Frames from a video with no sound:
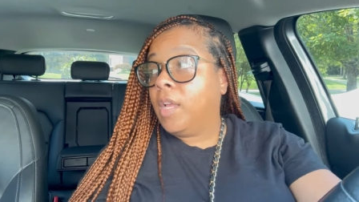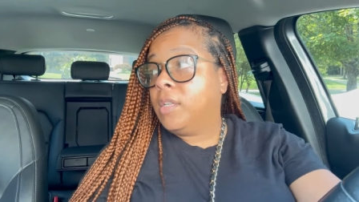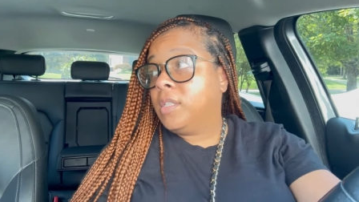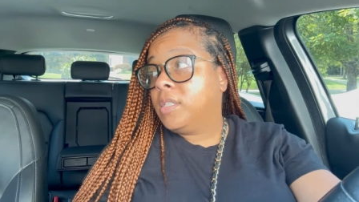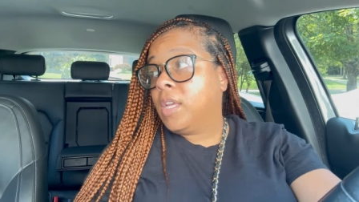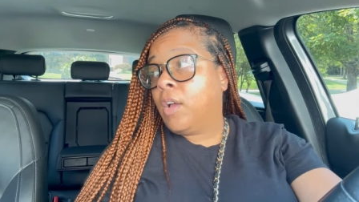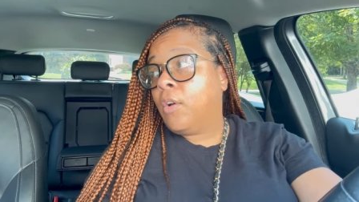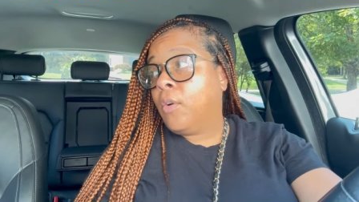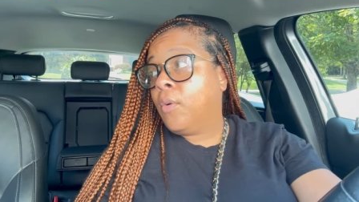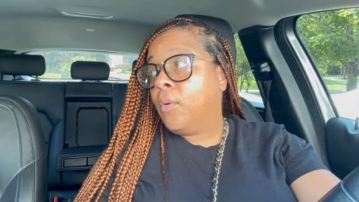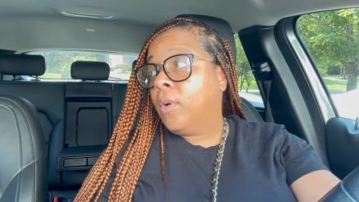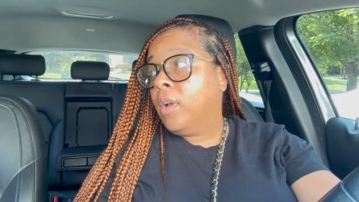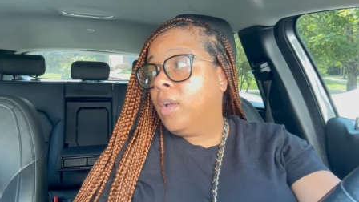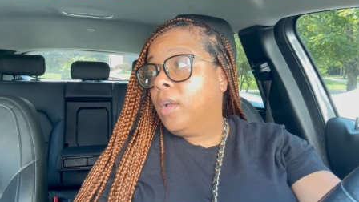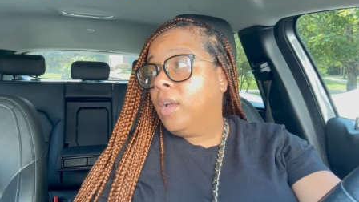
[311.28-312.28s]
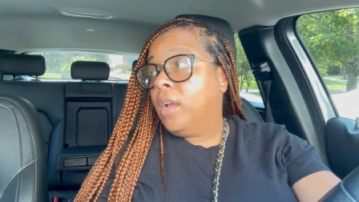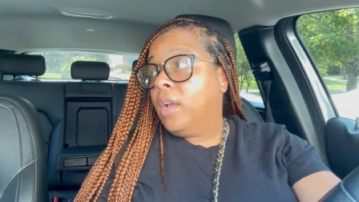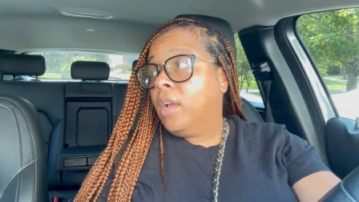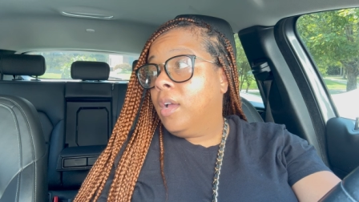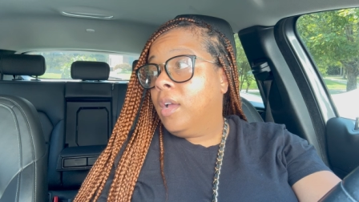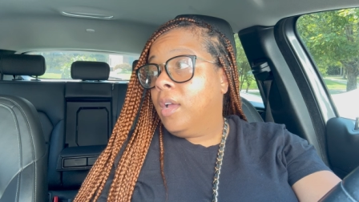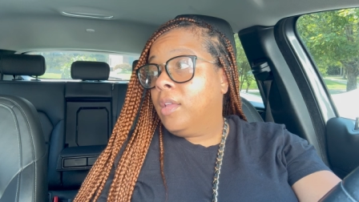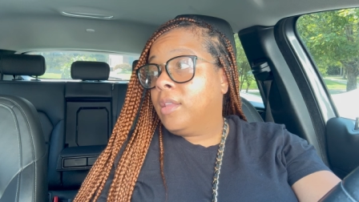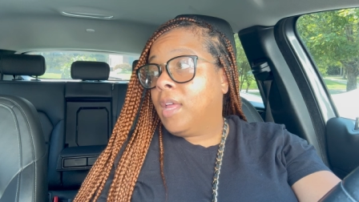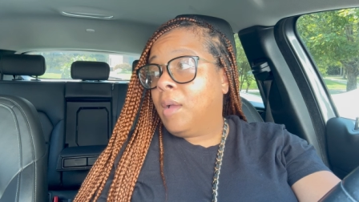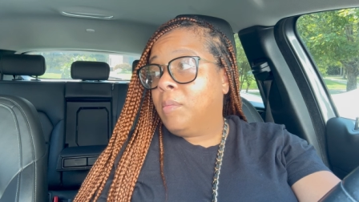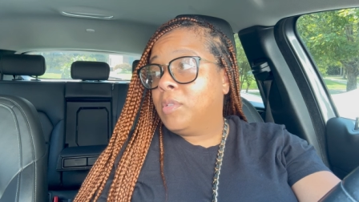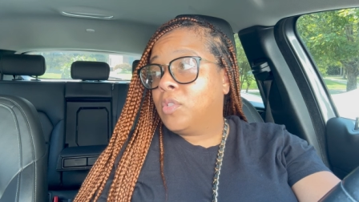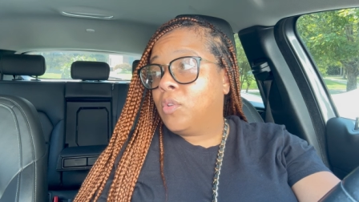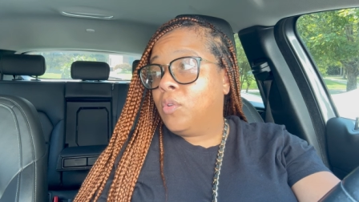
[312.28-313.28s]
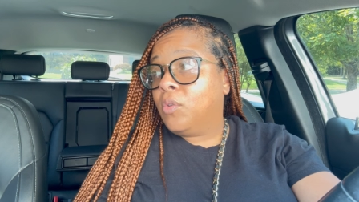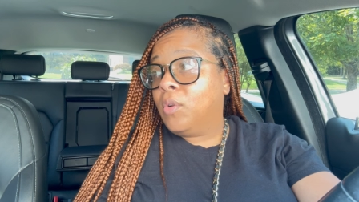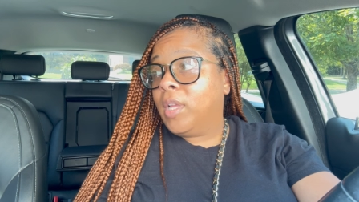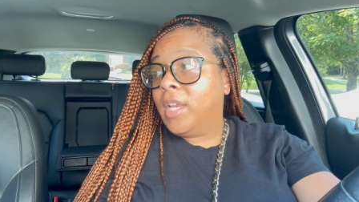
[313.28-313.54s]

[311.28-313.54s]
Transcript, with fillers: So that was cool.